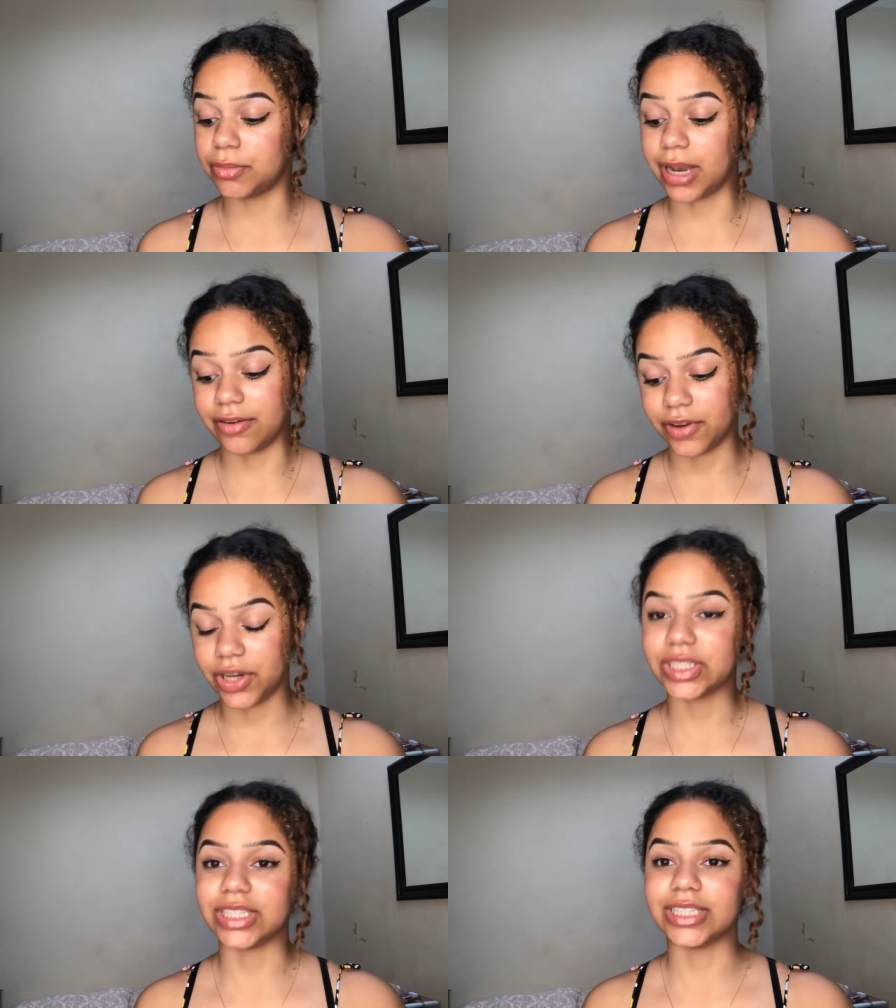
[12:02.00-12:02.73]
my
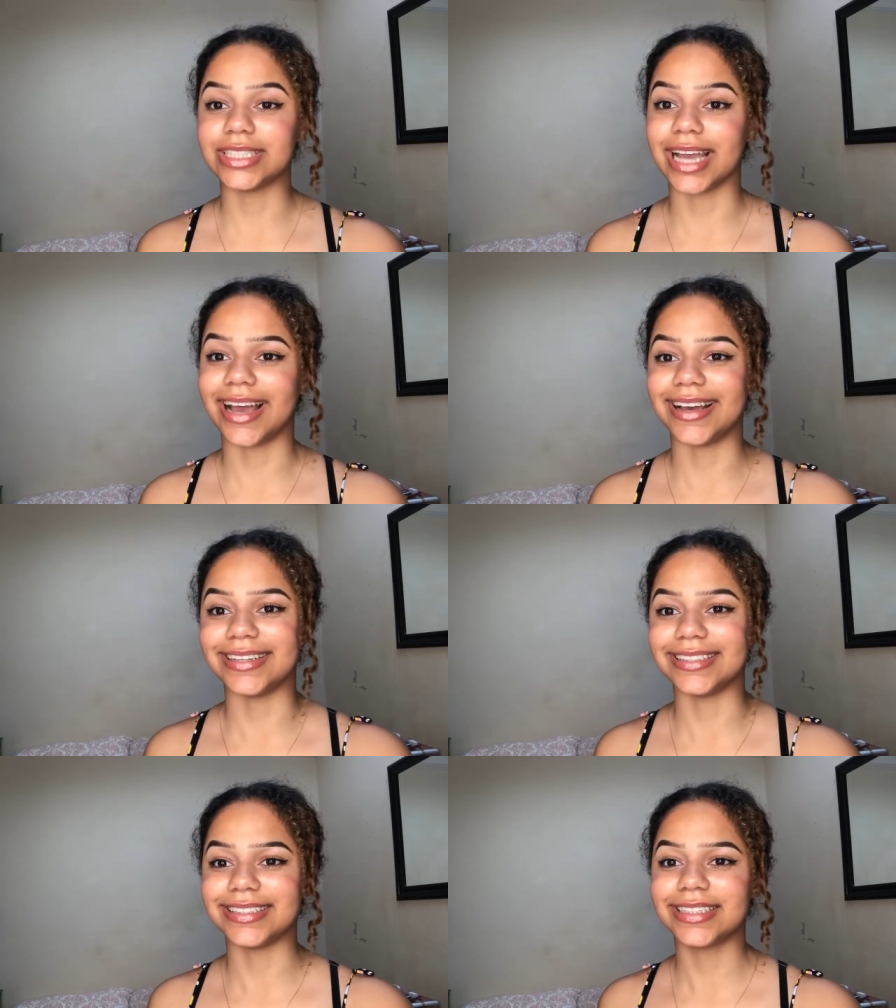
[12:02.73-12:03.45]
advantage
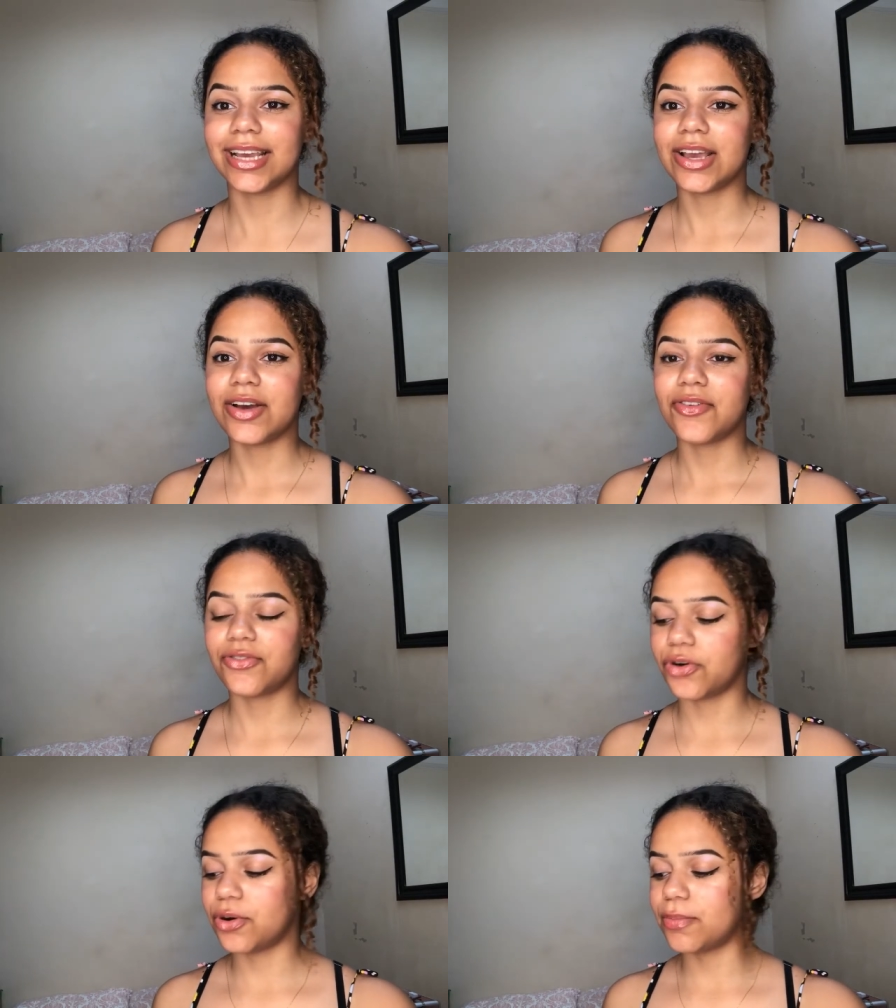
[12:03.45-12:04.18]
and
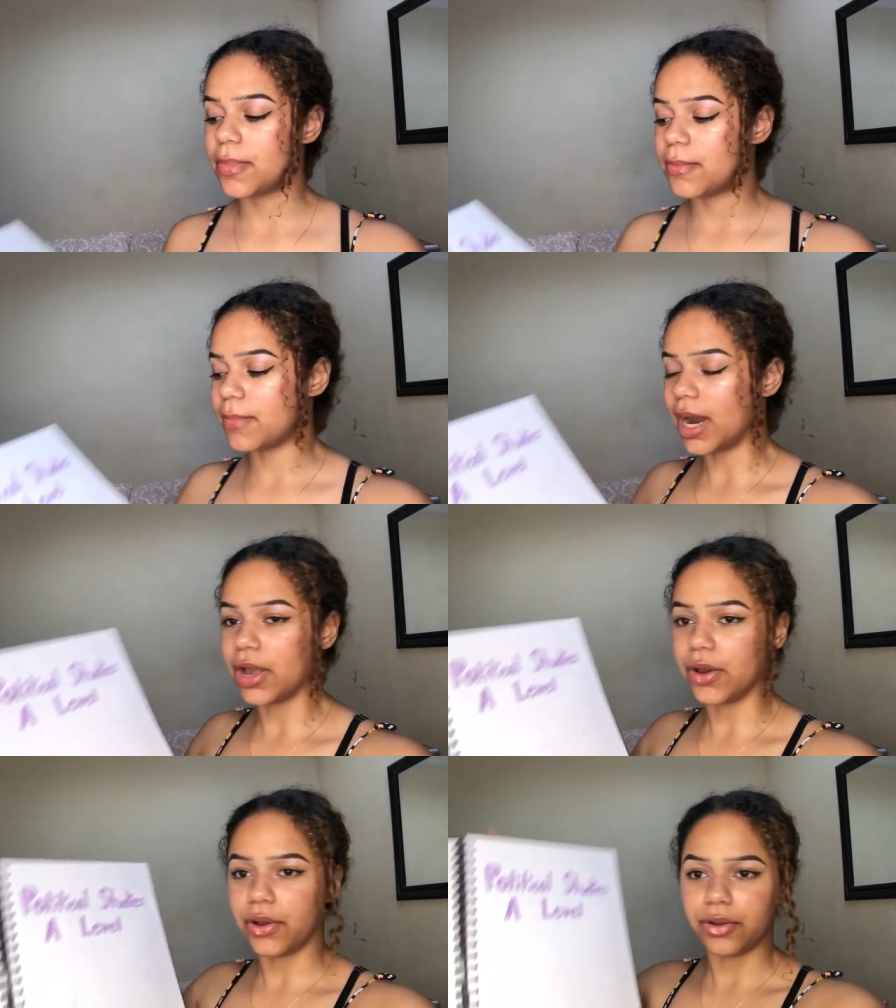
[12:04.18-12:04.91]
form
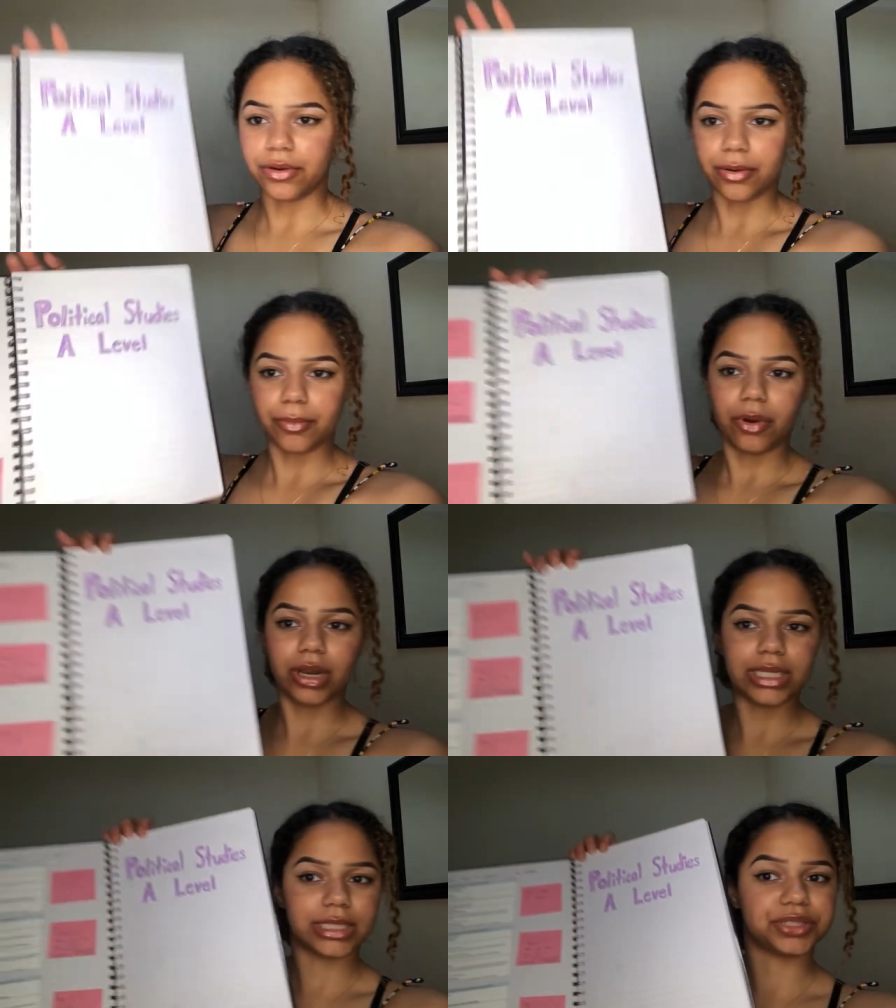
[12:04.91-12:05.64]
my own
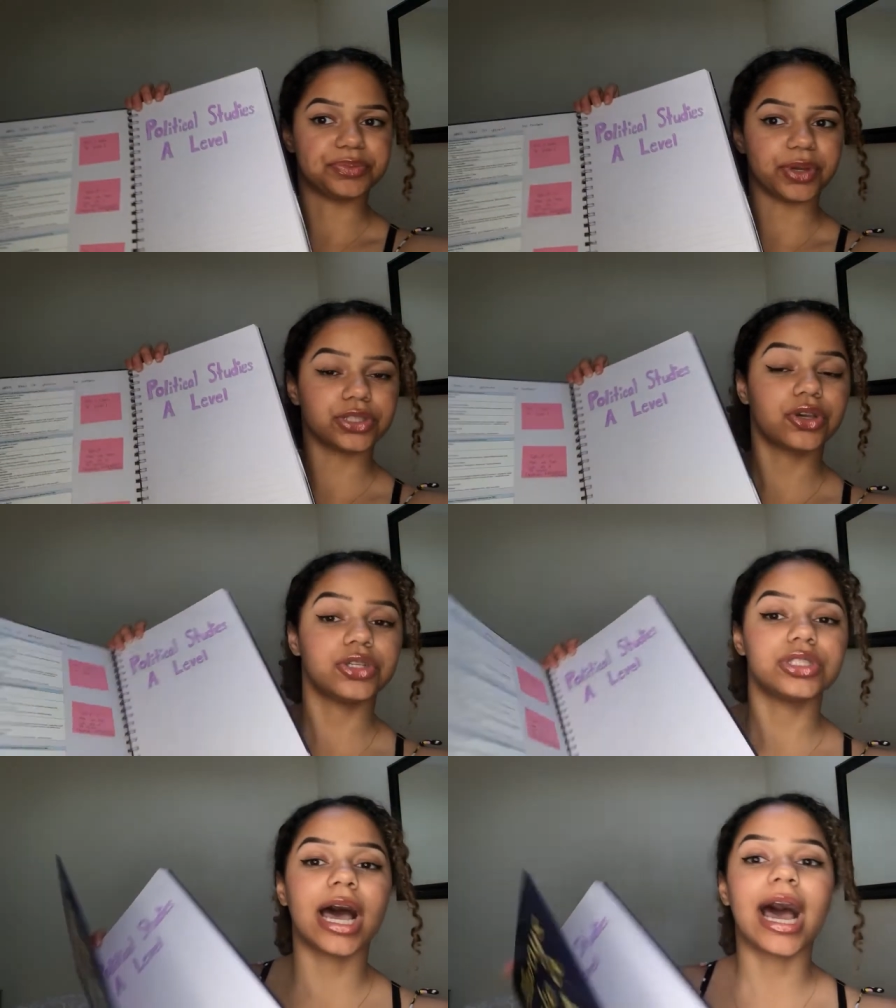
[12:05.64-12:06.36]
politics books,
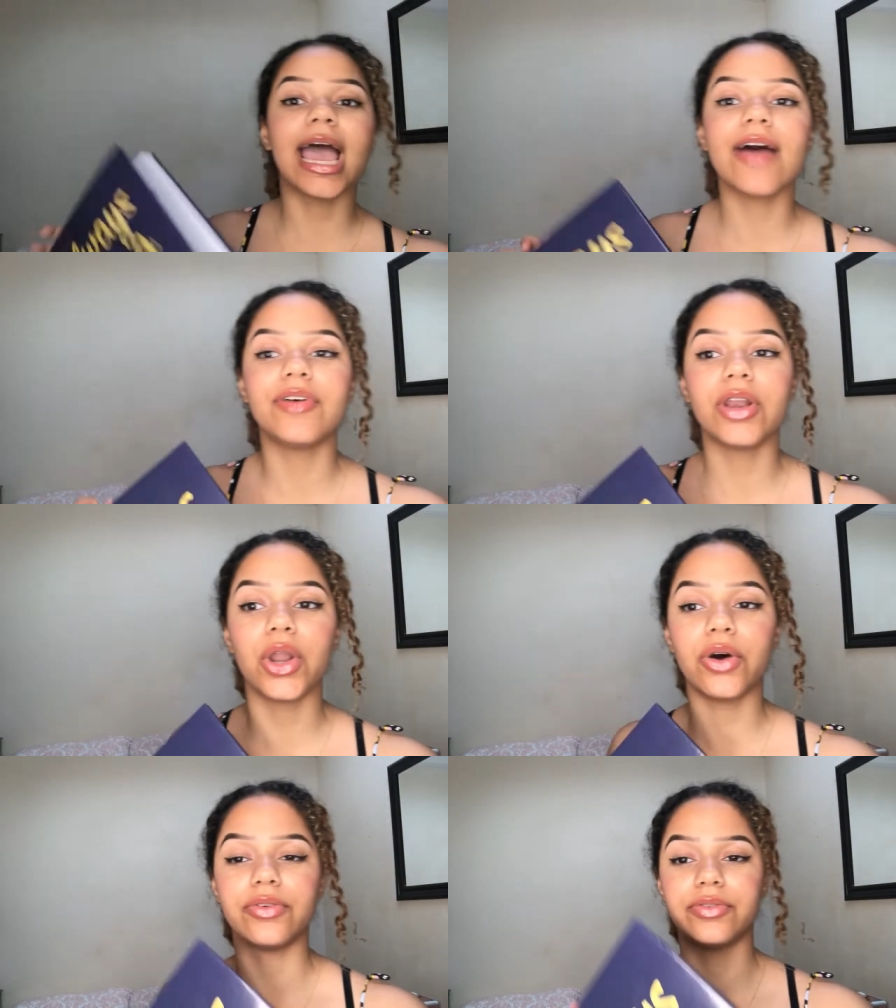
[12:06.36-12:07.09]
because I have a
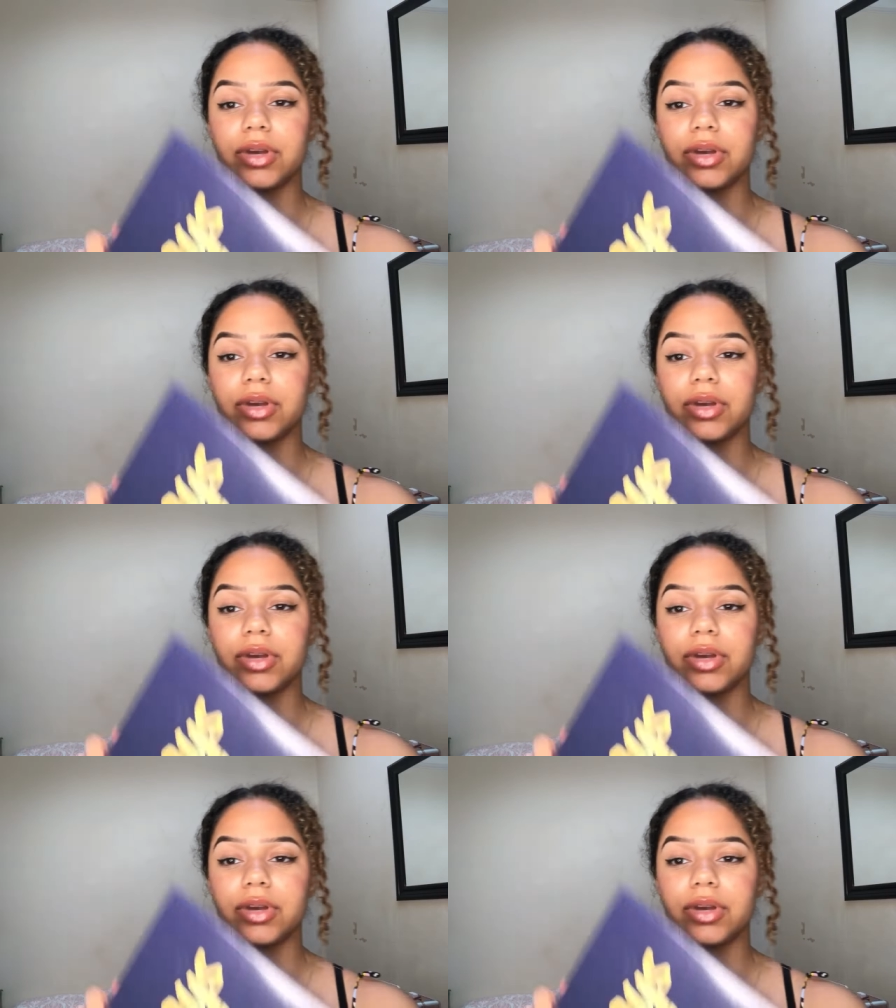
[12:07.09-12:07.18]
lot of